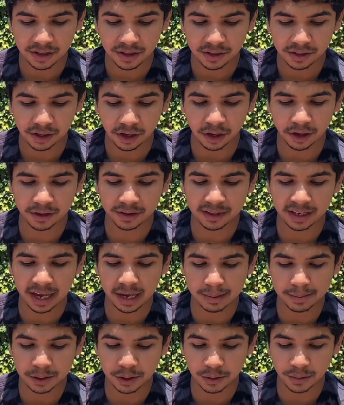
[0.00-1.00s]
the earth
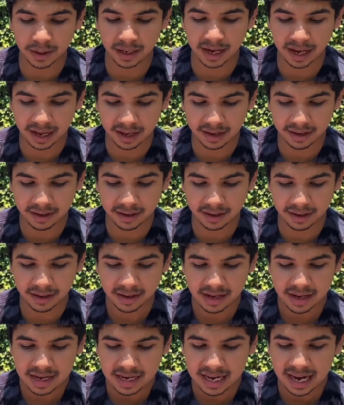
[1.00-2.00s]
came to an end.
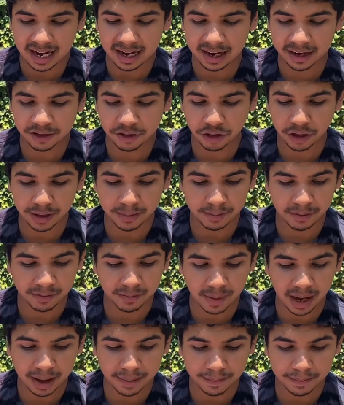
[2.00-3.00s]
And I'd dream of
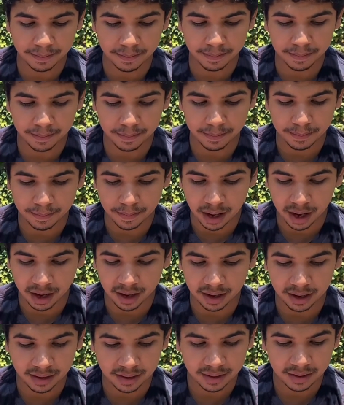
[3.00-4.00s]
my ma
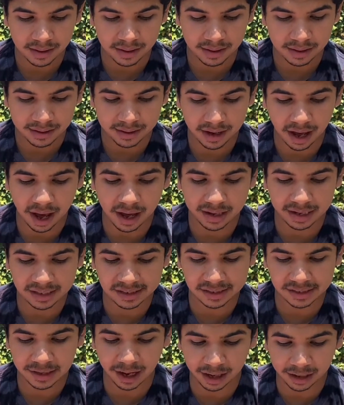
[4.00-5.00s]
nodding
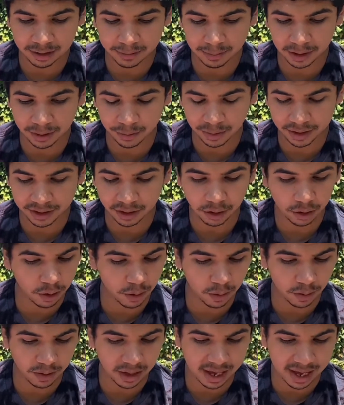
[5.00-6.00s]
solemnly with her
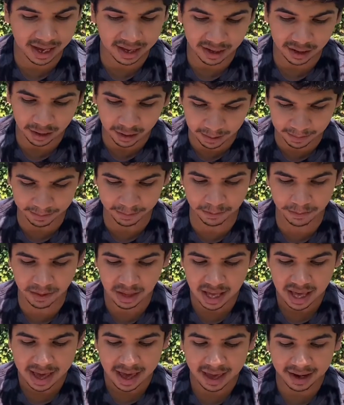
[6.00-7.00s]
whole head
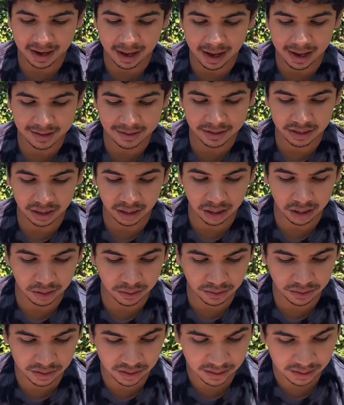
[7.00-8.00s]
and eyes
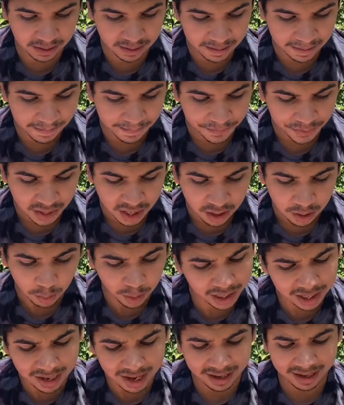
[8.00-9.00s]
closed. What
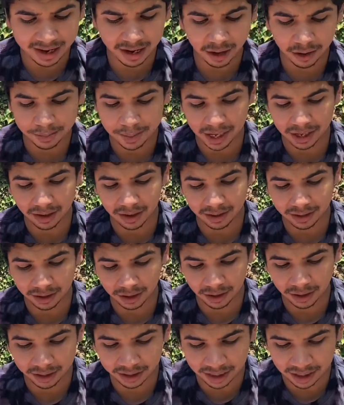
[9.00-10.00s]
did I care about all the
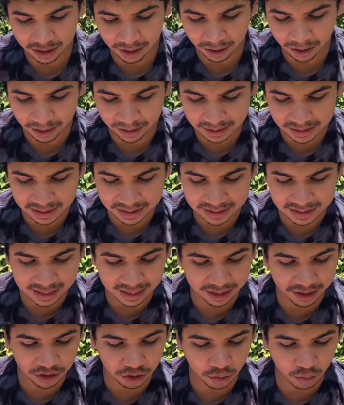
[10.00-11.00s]
irking hurts and
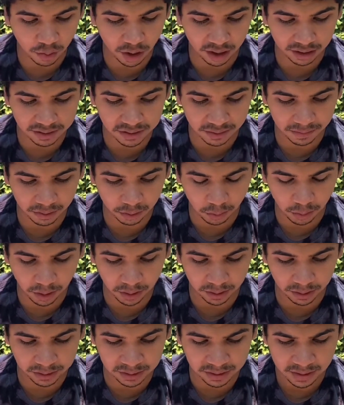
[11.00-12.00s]
tedious wrongs of the
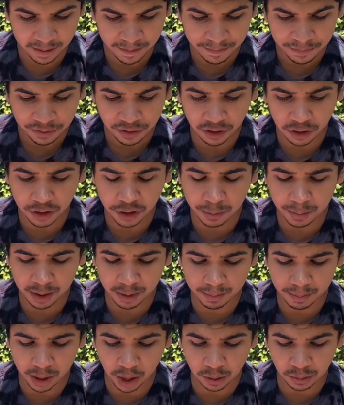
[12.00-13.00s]
world? The
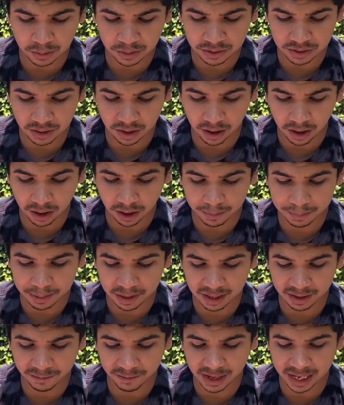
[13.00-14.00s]
human bones are but
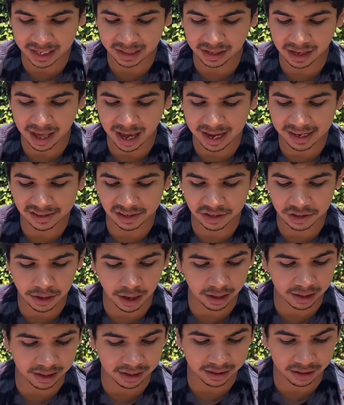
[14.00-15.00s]
vain lines
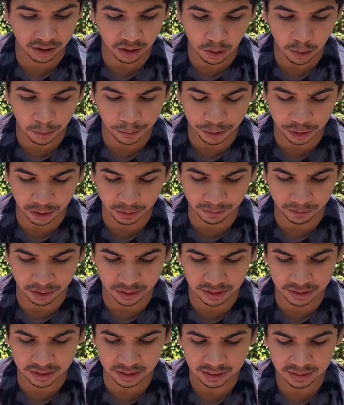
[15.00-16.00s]
dawdling the whole
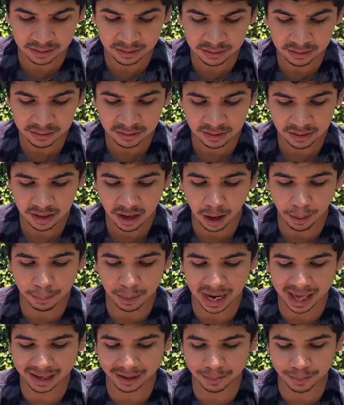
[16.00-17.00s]
universe, a
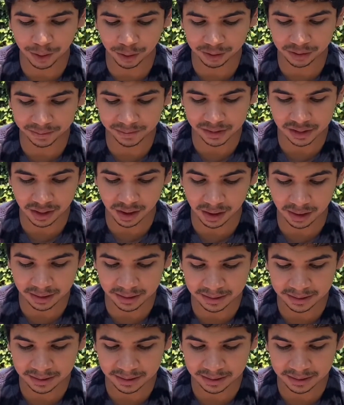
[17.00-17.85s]
blank mold of stars.